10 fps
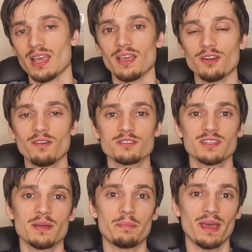It obviously
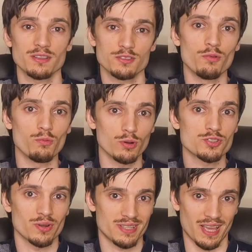depends on what
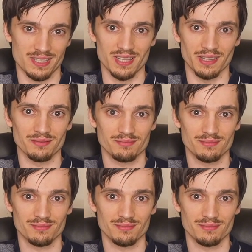you're testing.